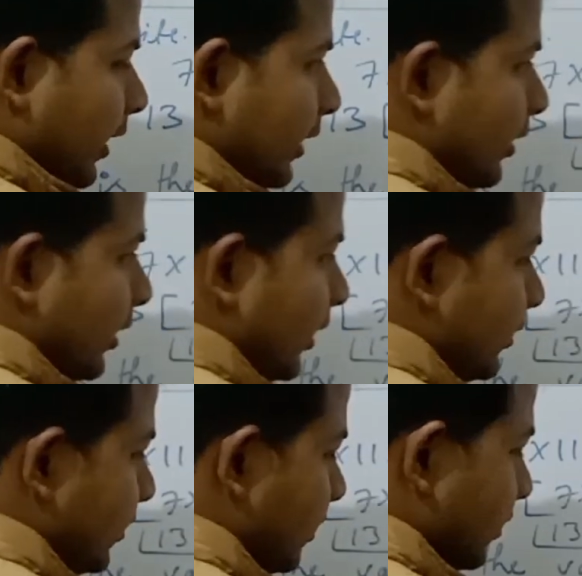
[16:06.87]
Write
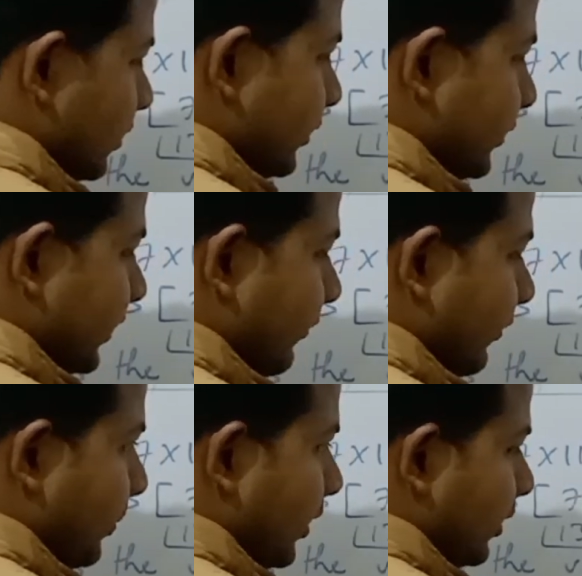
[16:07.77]
this
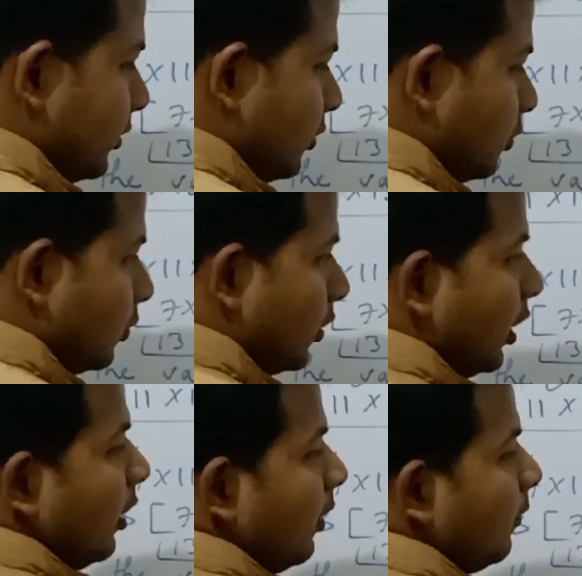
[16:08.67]
7 plus
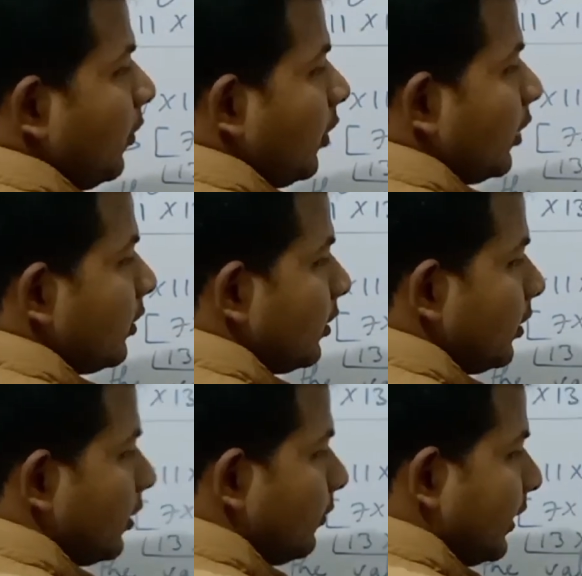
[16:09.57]
2.
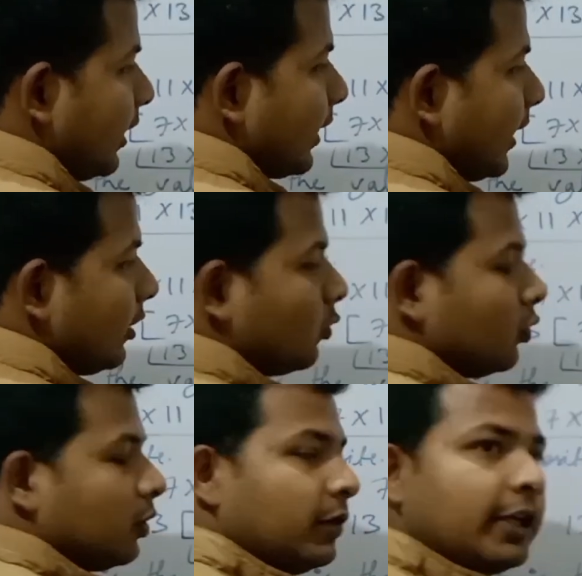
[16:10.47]
What we can
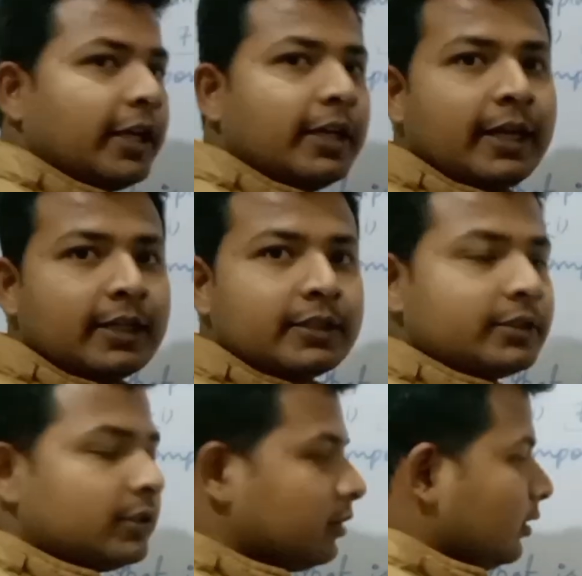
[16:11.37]
write root over 10
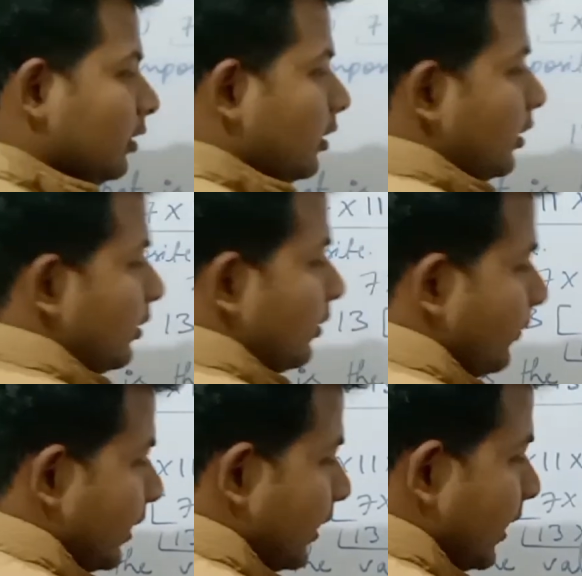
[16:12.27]
as?
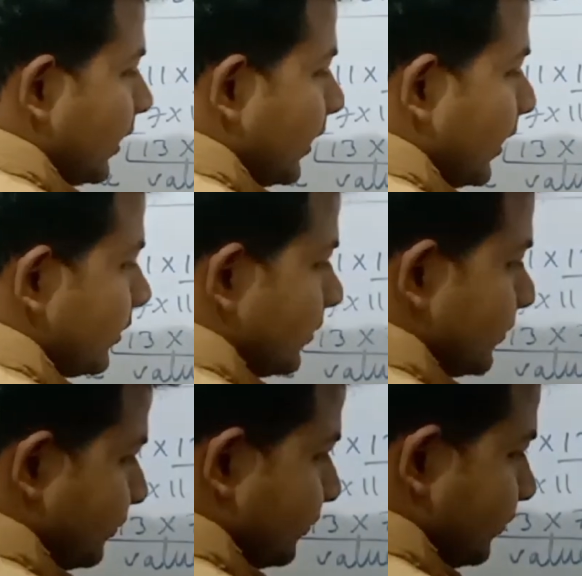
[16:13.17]
We can write it
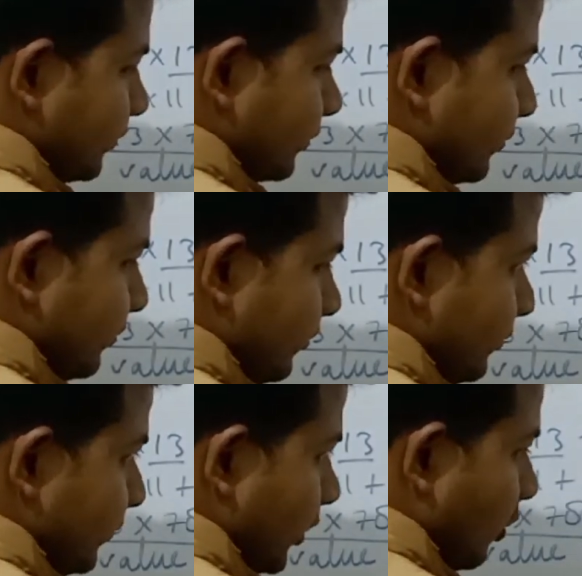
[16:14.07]
as
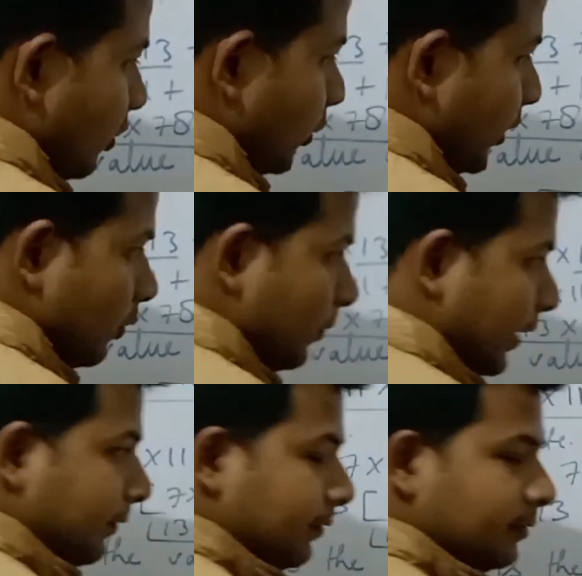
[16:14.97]
2
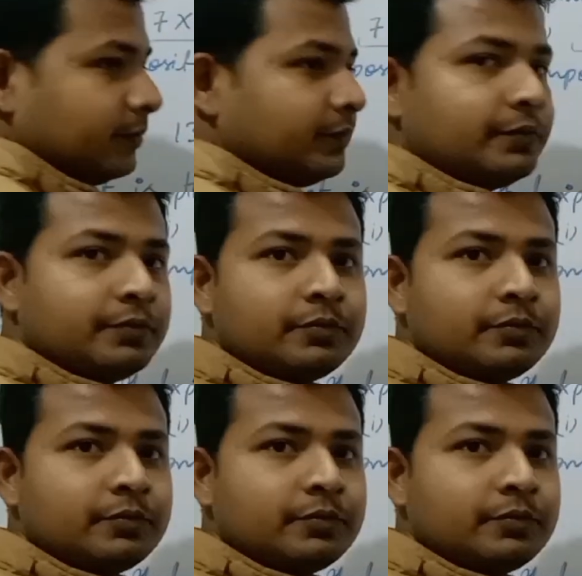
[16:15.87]
into 5.